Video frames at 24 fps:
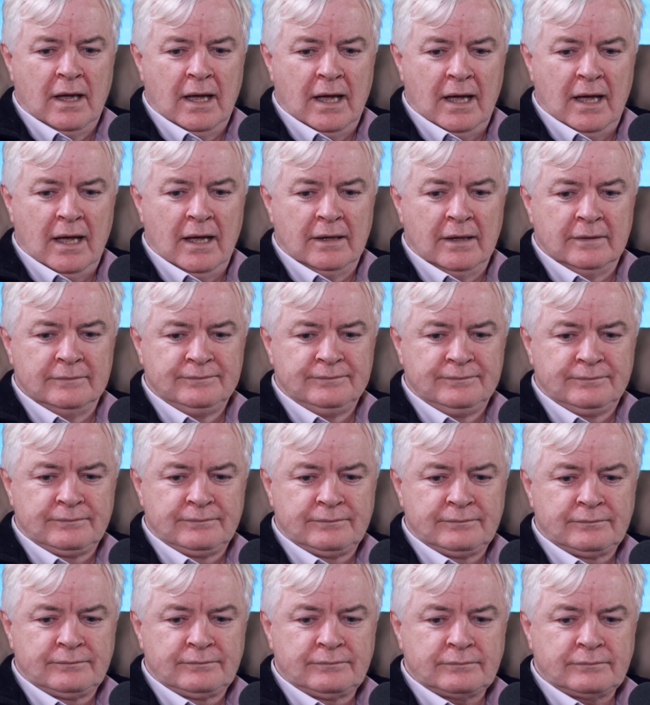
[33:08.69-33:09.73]
Uh,
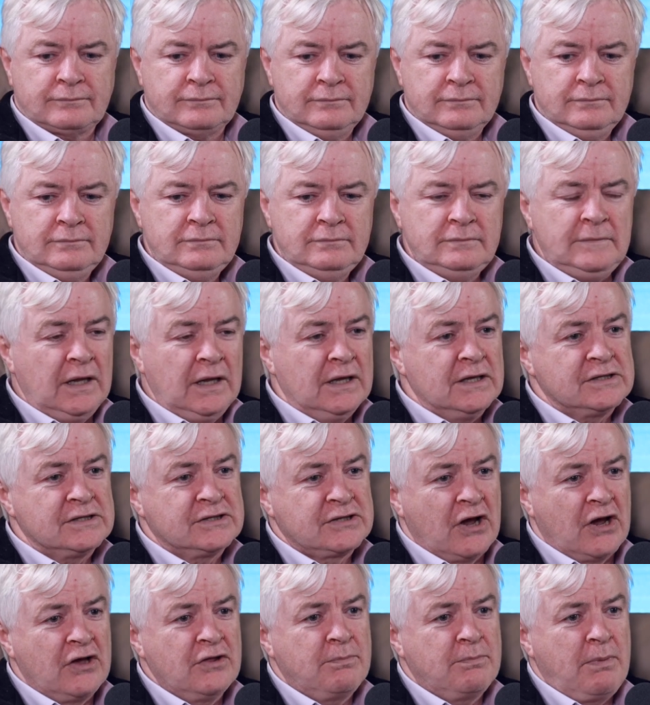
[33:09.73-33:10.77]

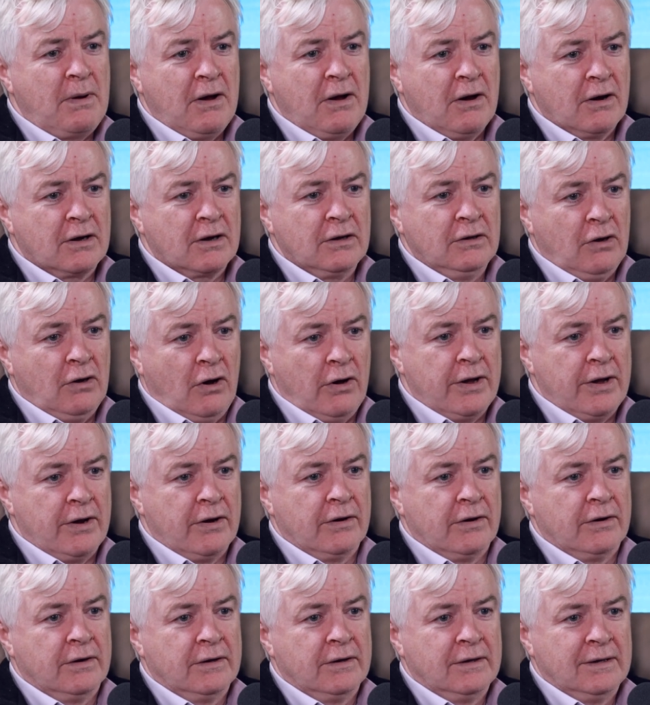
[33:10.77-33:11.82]
South Park
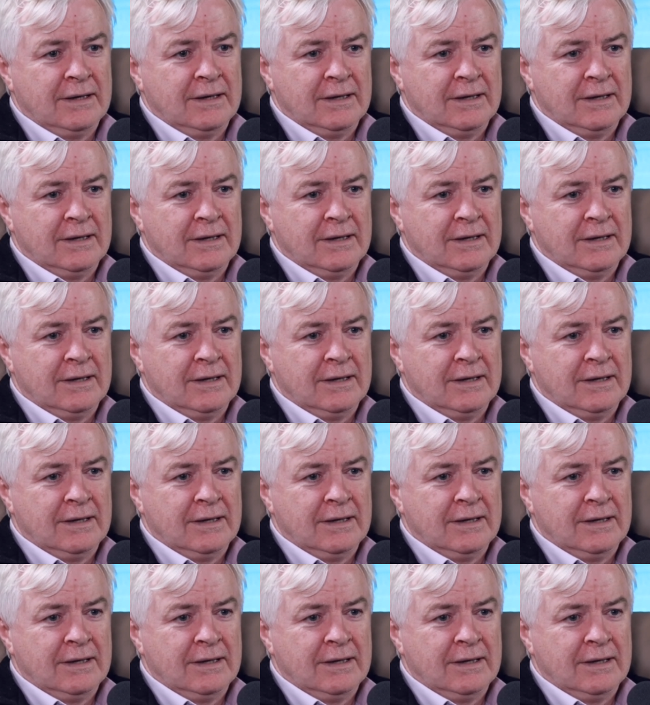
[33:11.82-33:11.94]
lawyer